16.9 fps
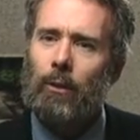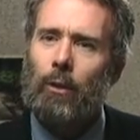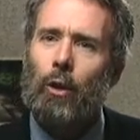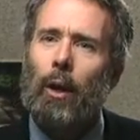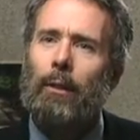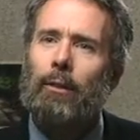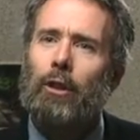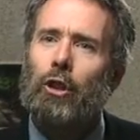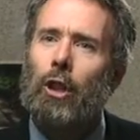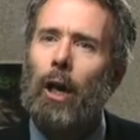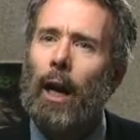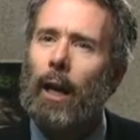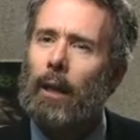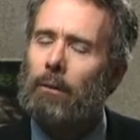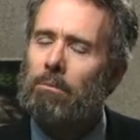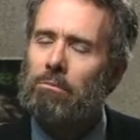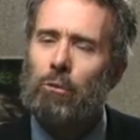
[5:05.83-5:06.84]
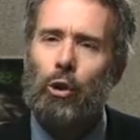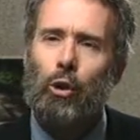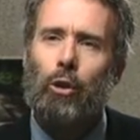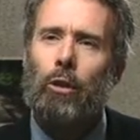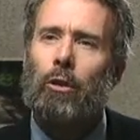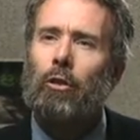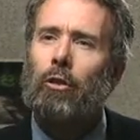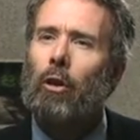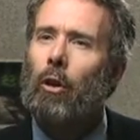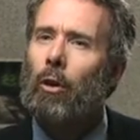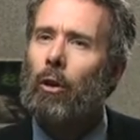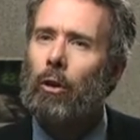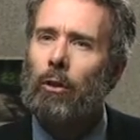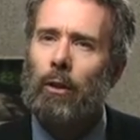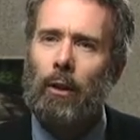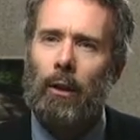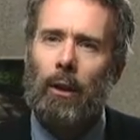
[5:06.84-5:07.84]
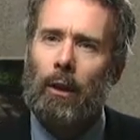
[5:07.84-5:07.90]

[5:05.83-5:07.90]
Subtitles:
You have a child, 2 years old,